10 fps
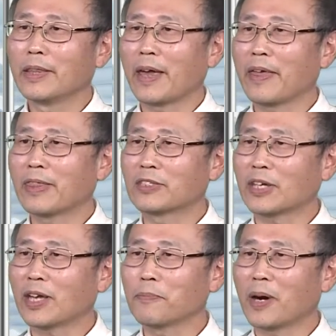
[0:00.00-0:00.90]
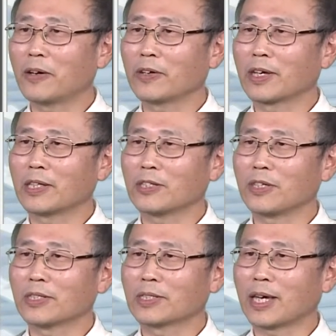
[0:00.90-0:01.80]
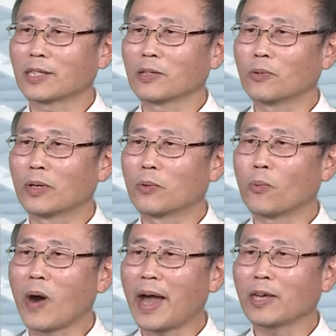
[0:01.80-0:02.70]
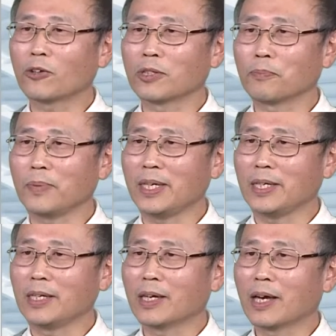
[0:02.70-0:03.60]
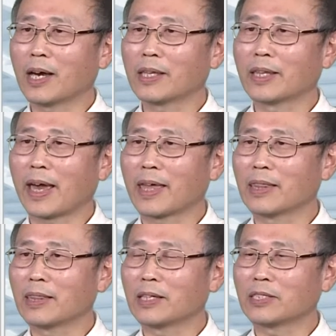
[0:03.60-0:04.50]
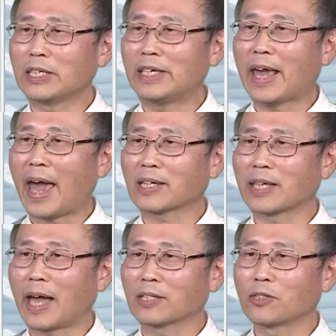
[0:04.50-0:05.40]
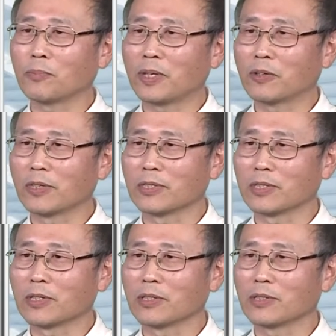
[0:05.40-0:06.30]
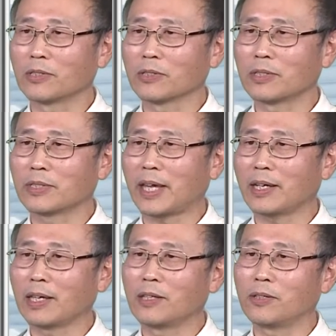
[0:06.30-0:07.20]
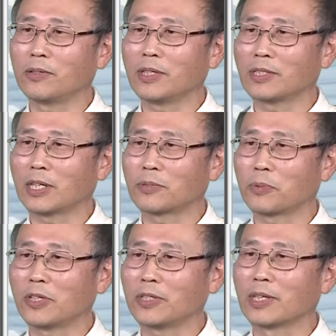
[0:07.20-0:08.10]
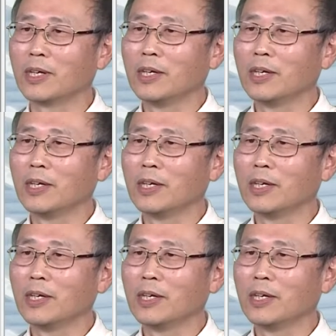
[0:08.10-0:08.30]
Then the second boundary condition is that when Y equal to B then this EX has to be equal to 0. So set it into this expression.